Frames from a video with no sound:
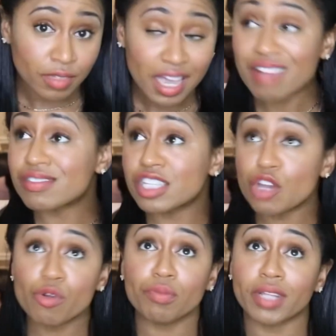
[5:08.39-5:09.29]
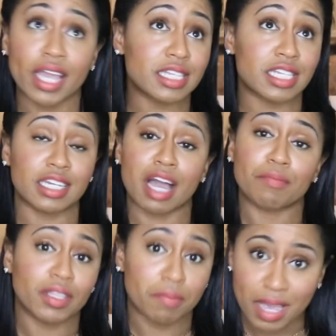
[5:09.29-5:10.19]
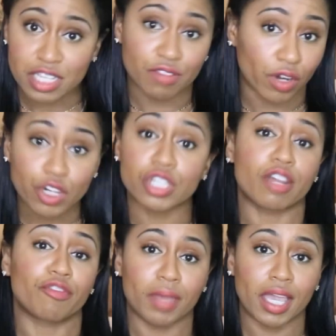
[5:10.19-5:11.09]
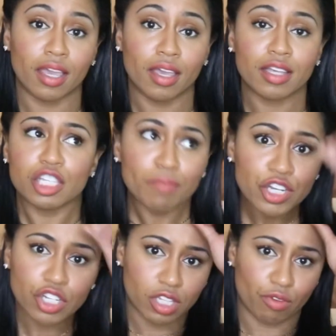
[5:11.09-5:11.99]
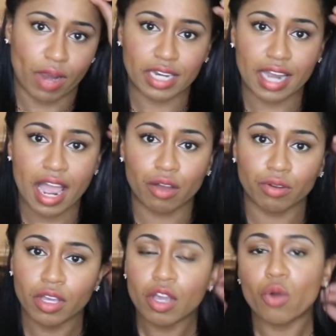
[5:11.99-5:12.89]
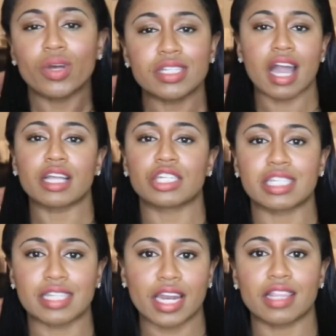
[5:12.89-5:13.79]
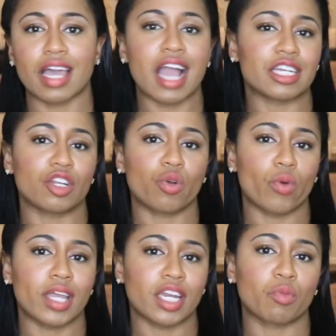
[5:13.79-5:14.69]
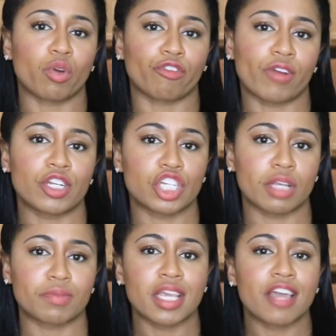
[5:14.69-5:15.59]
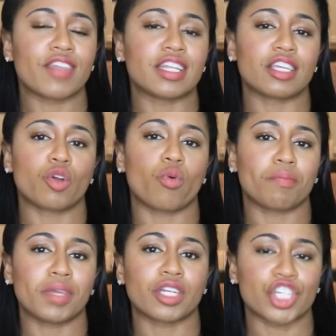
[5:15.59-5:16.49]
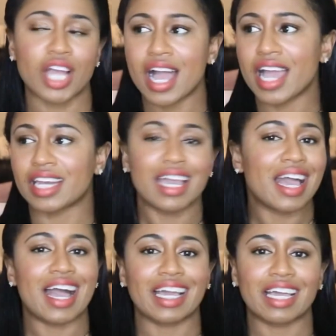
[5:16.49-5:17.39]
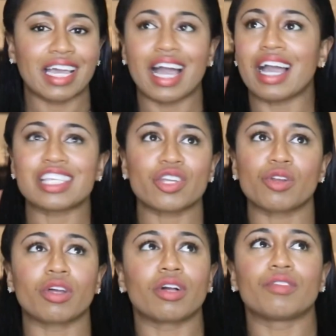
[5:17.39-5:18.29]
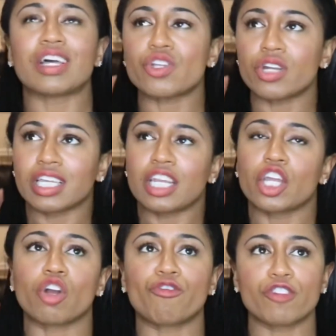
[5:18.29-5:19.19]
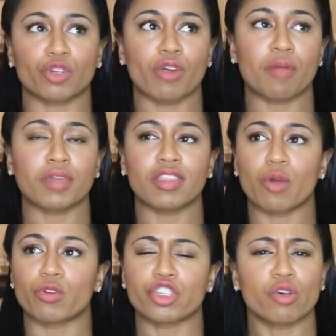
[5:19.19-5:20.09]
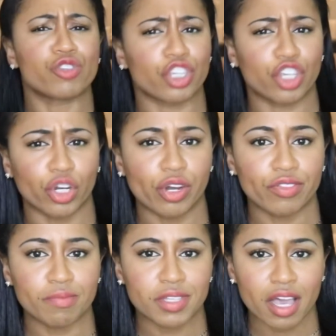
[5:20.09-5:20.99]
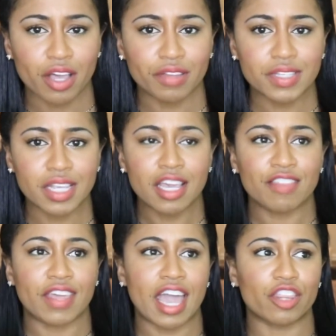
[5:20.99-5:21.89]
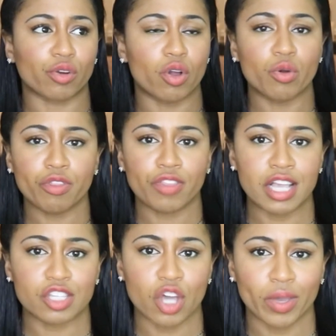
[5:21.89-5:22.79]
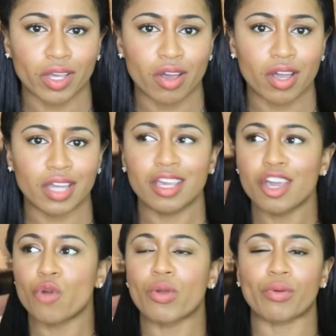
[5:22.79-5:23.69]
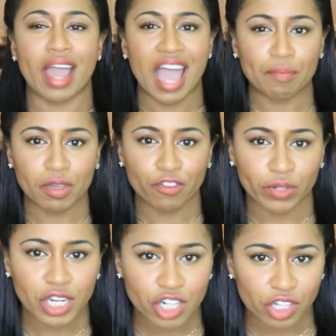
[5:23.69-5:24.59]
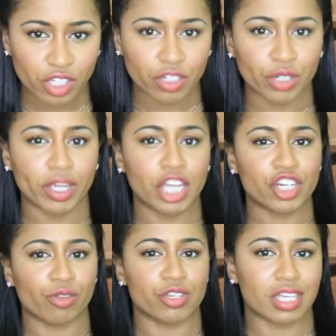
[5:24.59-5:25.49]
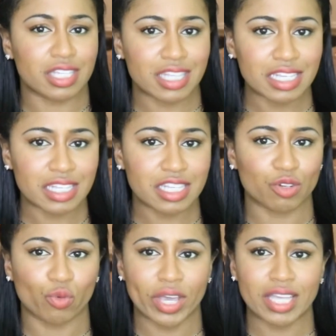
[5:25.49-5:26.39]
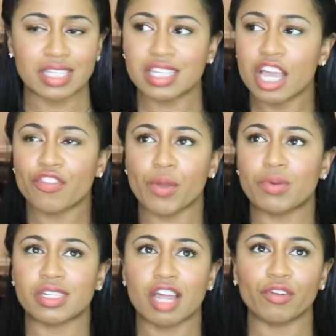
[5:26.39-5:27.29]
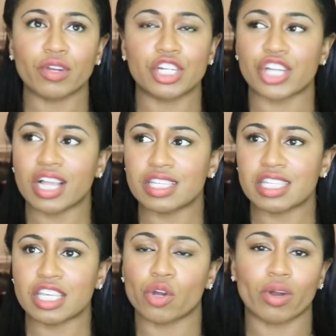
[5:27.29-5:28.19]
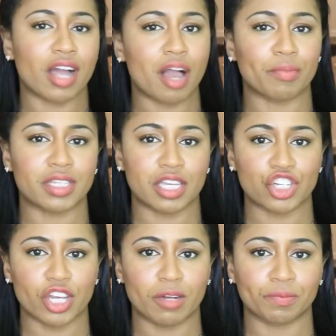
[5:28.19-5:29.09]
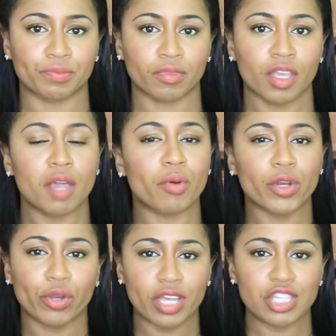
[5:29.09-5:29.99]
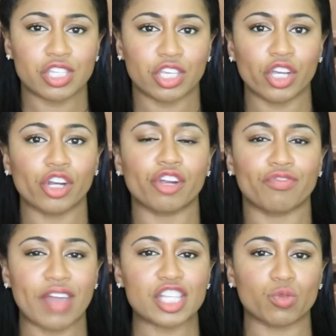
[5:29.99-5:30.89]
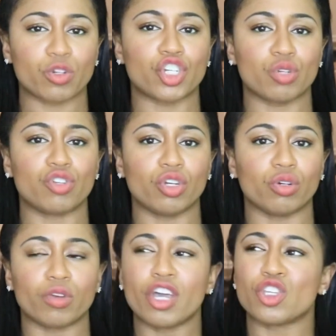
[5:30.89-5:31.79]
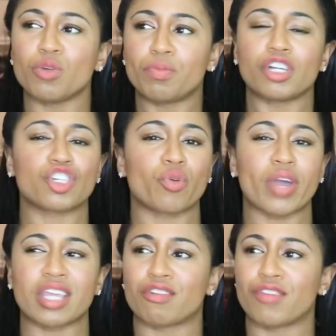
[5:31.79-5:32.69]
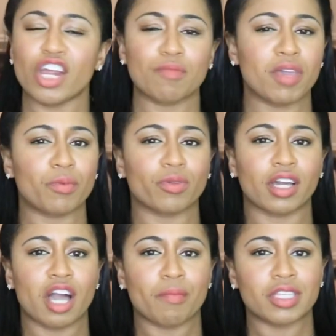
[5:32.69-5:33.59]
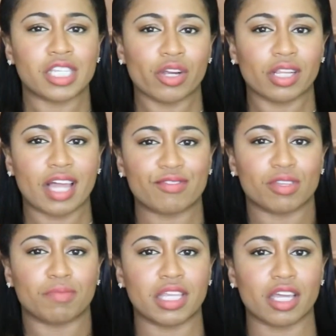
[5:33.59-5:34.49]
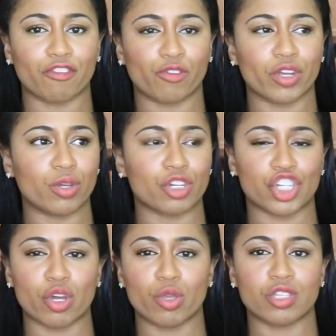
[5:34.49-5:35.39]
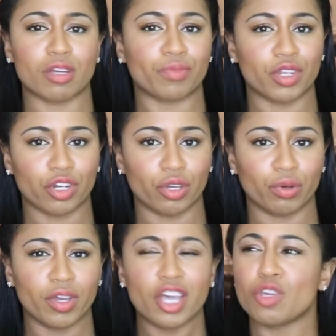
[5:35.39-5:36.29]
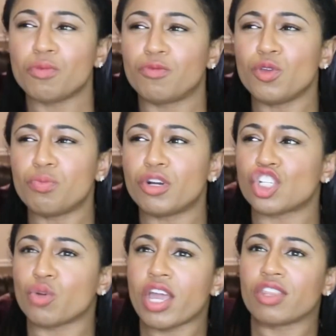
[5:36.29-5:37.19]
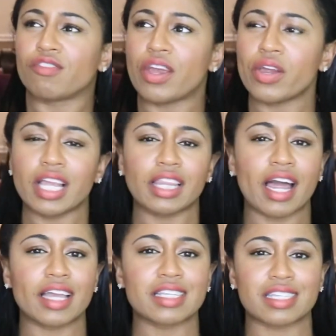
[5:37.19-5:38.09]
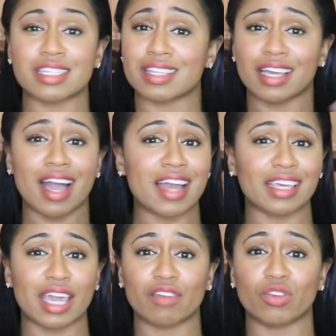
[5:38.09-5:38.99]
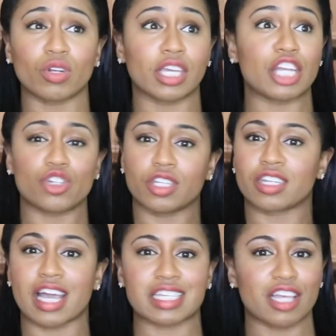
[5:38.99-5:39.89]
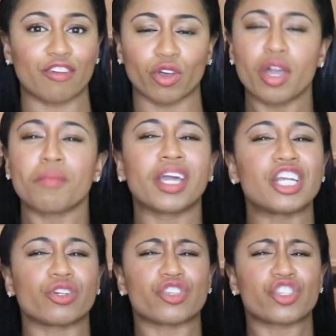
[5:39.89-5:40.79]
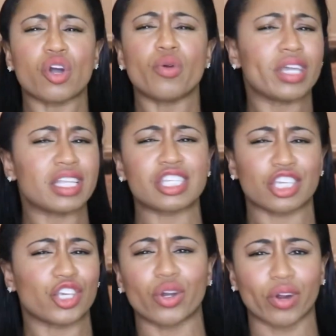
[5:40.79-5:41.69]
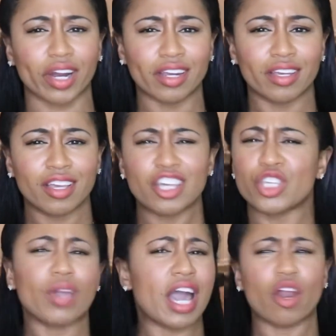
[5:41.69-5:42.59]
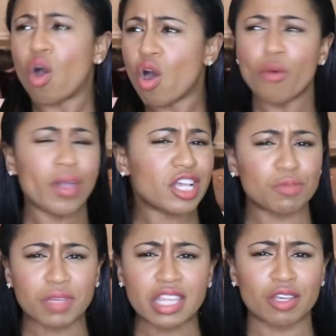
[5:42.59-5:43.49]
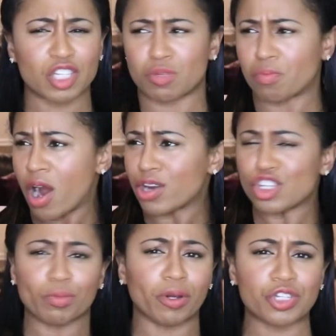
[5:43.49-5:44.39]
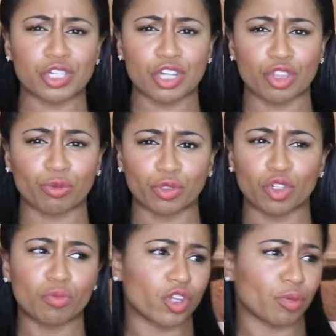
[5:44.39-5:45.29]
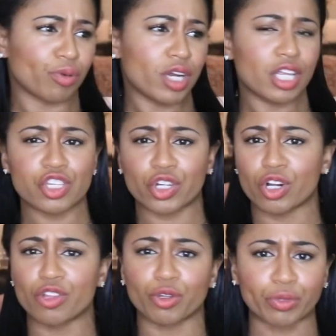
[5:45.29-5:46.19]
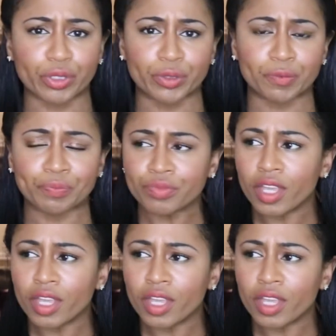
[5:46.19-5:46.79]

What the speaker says: I have zero plans to not be the best version of me, especially right now. Once I decided that I didn't want any more friendships that didn't want me to shine, I started getting girlfriends around me that were so secure in themselves. They had their own things going on. We were happy for each other during each other's successes and wins. There was never a jealousy or a competition. But when you're insecure, that's what you do. You push away the very people that come into your life to be there for you, to show you something new. You push away the very alliances that God gave you to get you to the next level, because you're so insecure. You gotta always be the smartest person in the room or the prettiest girl in the room.